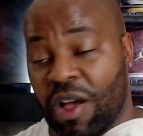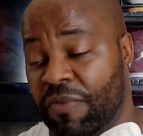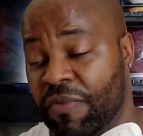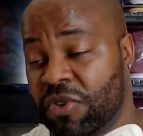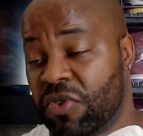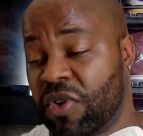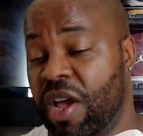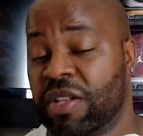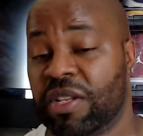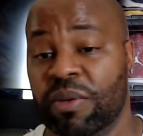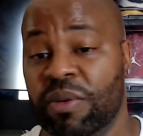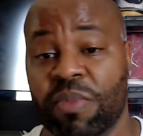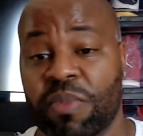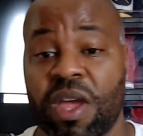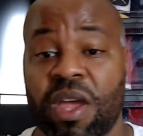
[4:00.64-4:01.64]
drastic
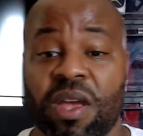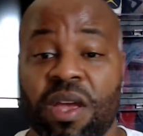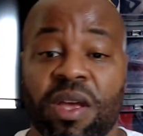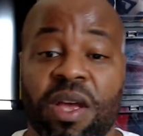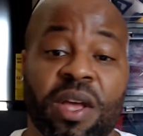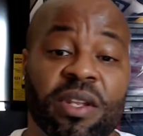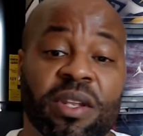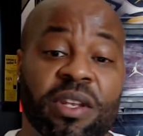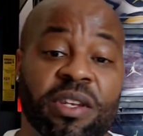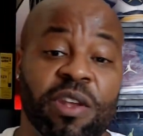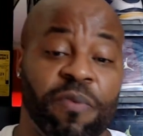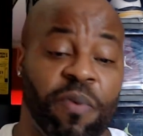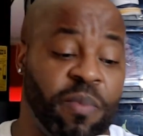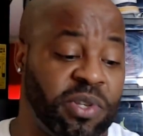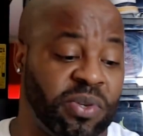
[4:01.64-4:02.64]
measures. The
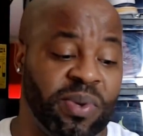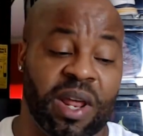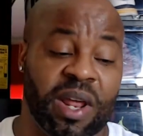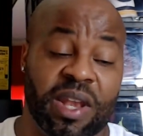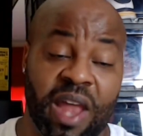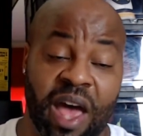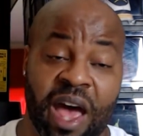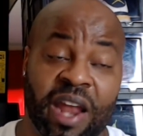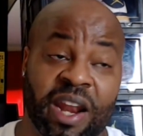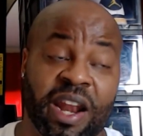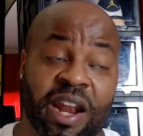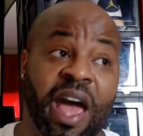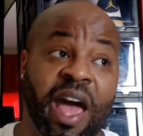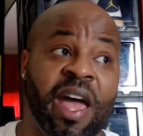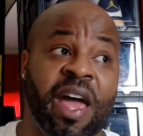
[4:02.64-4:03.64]
difference between a
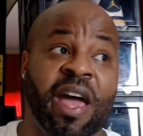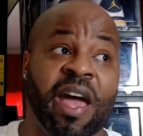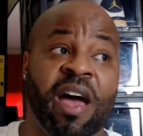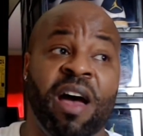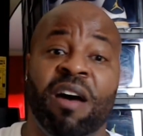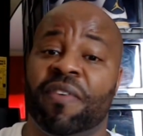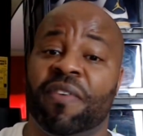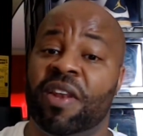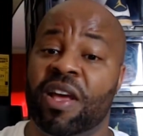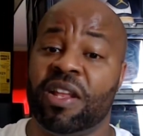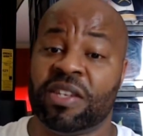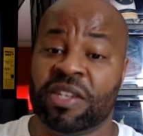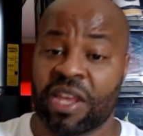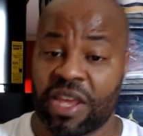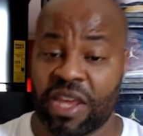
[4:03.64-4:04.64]
9.5 and a
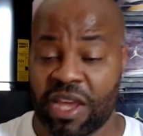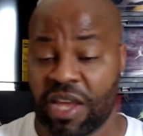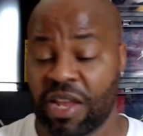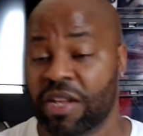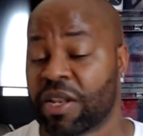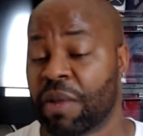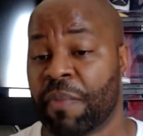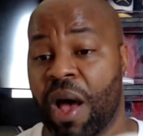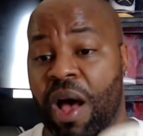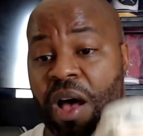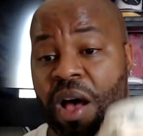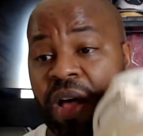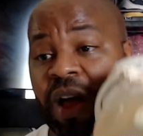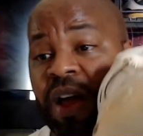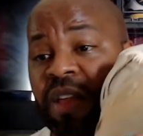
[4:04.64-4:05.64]
10 is about
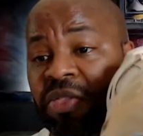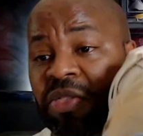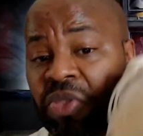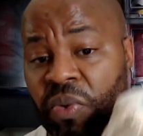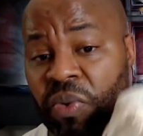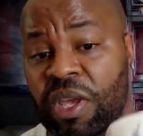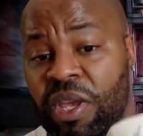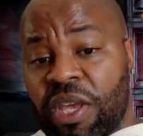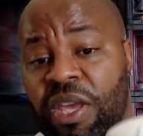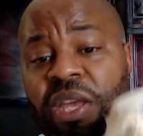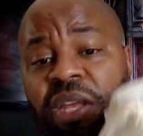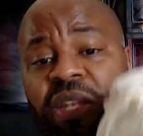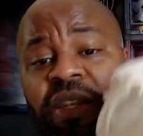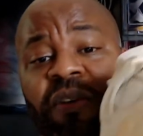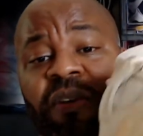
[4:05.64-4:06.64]

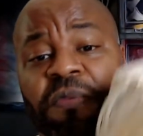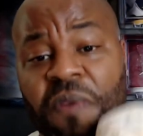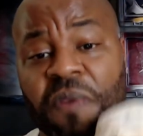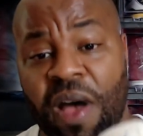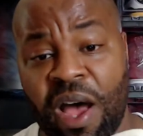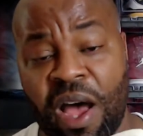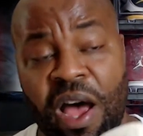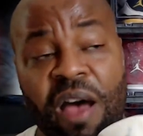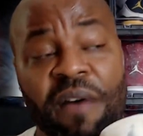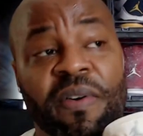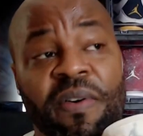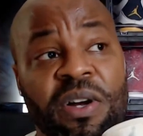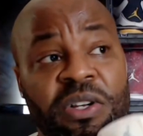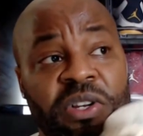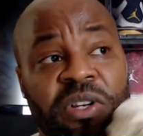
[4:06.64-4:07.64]
$300 to
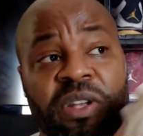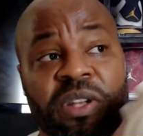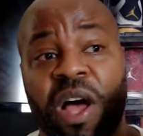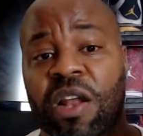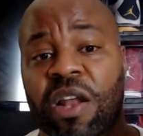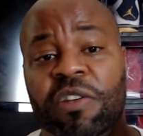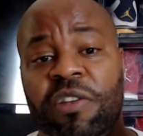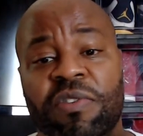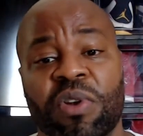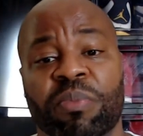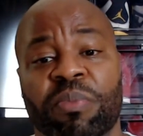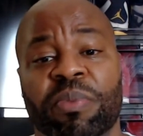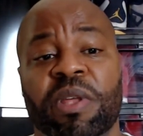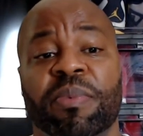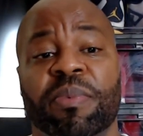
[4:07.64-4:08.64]
$500. You don't
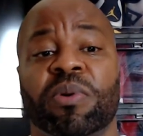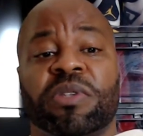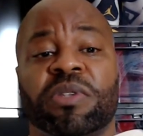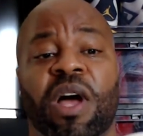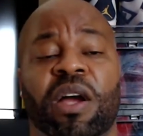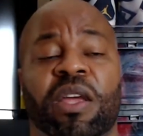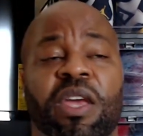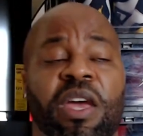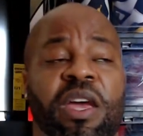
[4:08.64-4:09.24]
believe me? Go stock it. Any